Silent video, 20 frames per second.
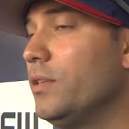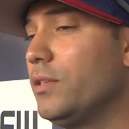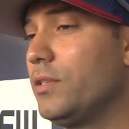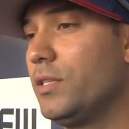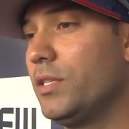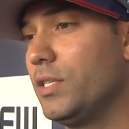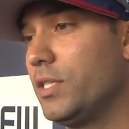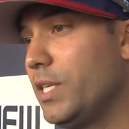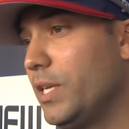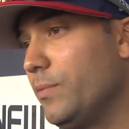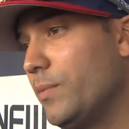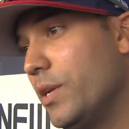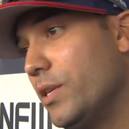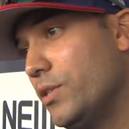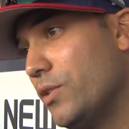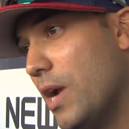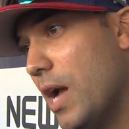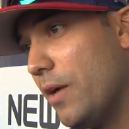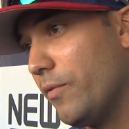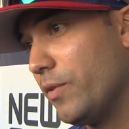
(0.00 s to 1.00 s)
This is a team that
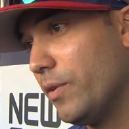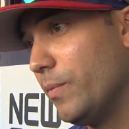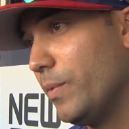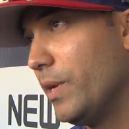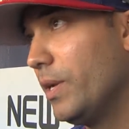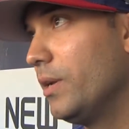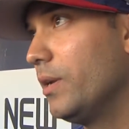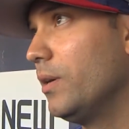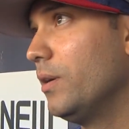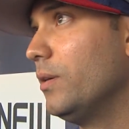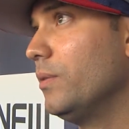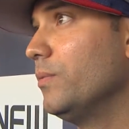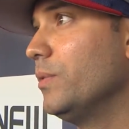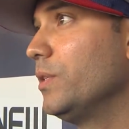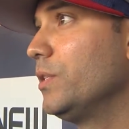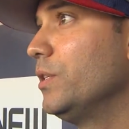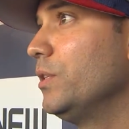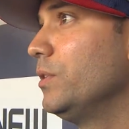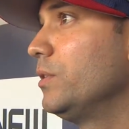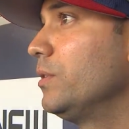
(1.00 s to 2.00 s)
drafted me. Um,
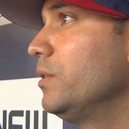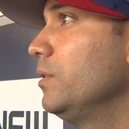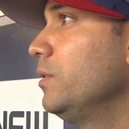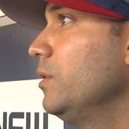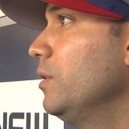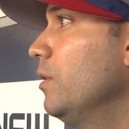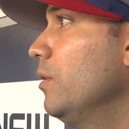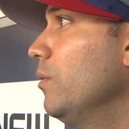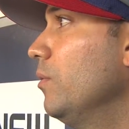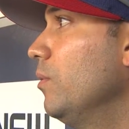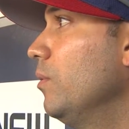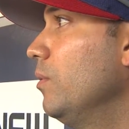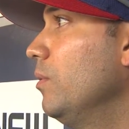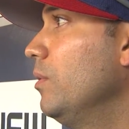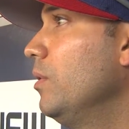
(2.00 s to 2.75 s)
this is, you know,